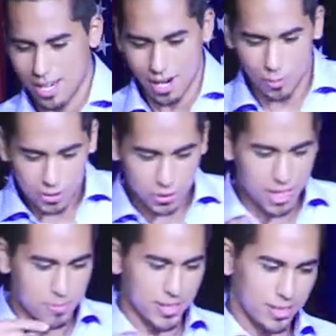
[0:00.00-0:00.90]
I want you to
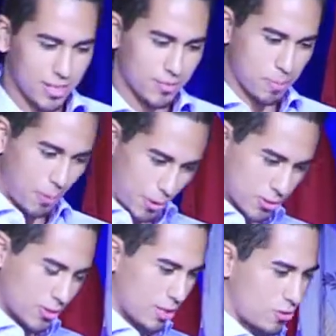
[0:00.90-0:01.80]
keep thinking of the
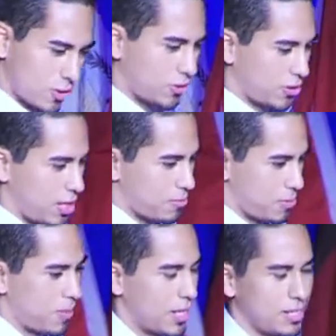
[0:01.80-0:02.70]
person that just came to
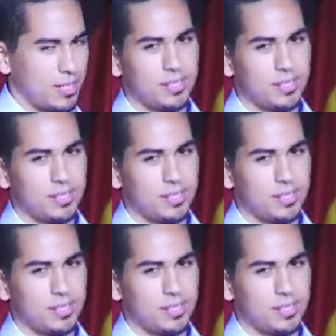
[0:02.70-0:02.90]
mind.